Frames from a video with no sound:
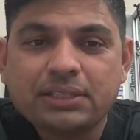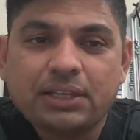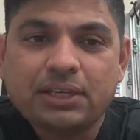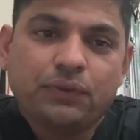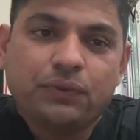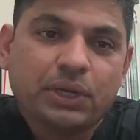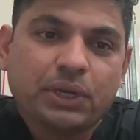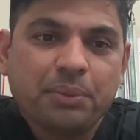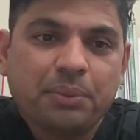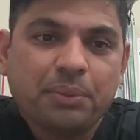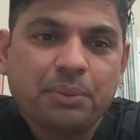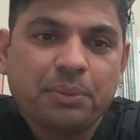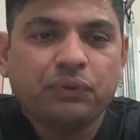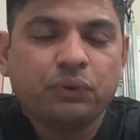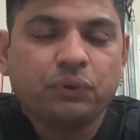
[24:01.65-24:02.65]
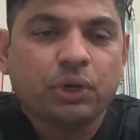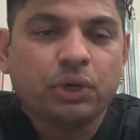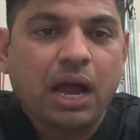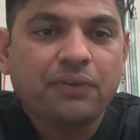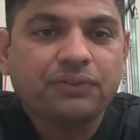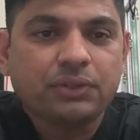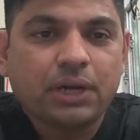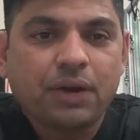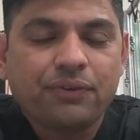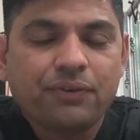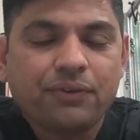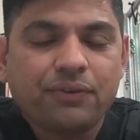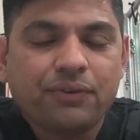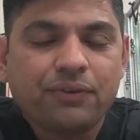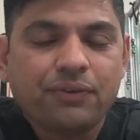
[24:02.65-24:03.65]
If you're coming before or after
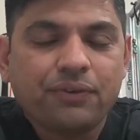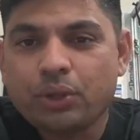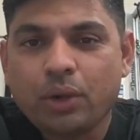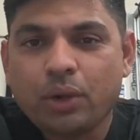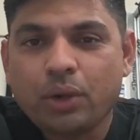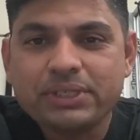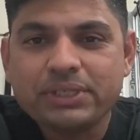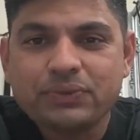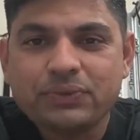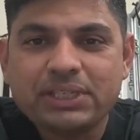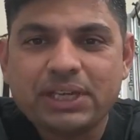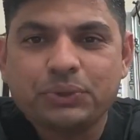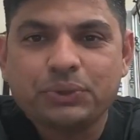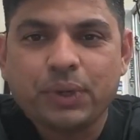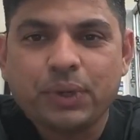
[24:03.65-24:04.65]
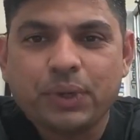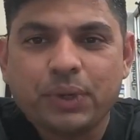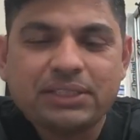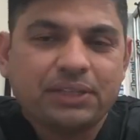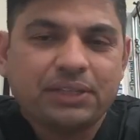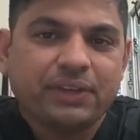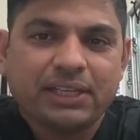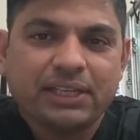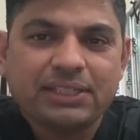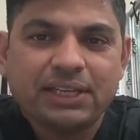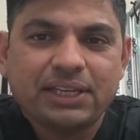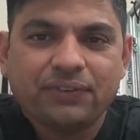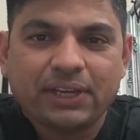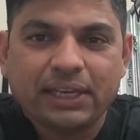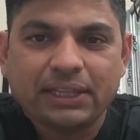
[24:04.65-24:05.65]
hours, you can always reach out to us and we can see
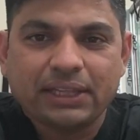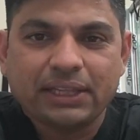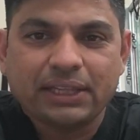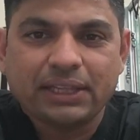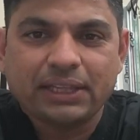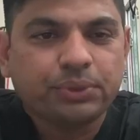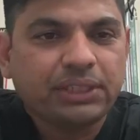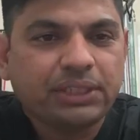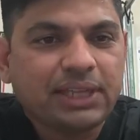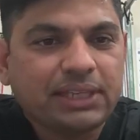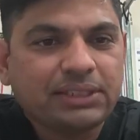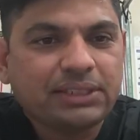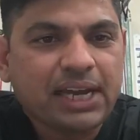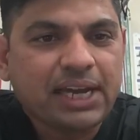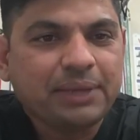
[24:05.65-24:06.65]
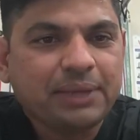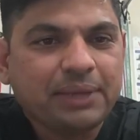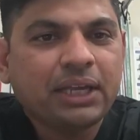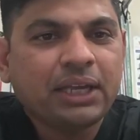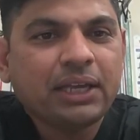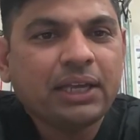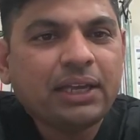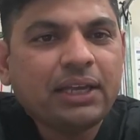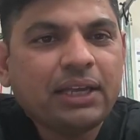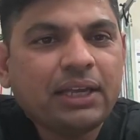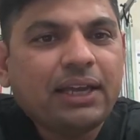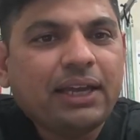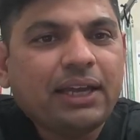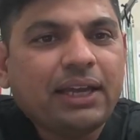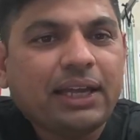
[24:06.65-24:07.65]
if we can accommodate that time.
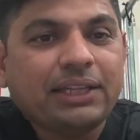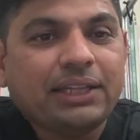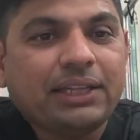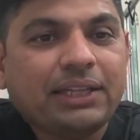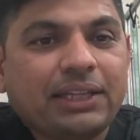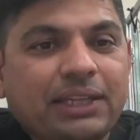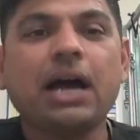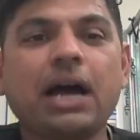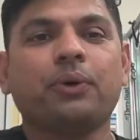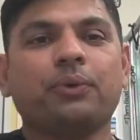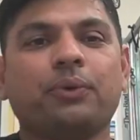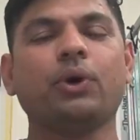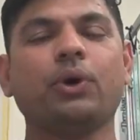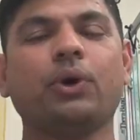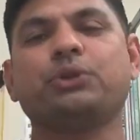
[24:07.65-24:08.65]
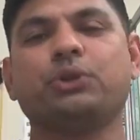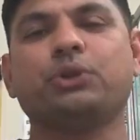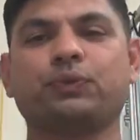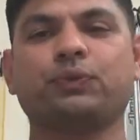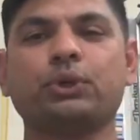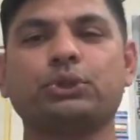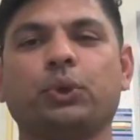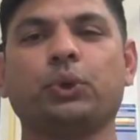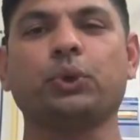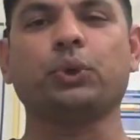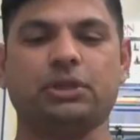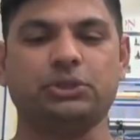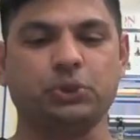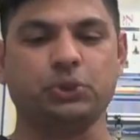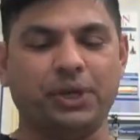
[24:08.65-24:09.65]
And now, what are those
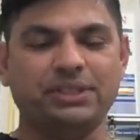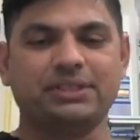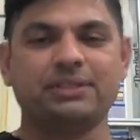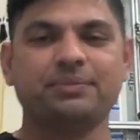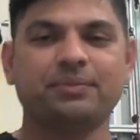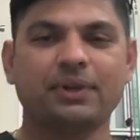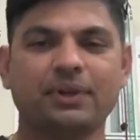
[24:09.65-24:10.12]
4 joints?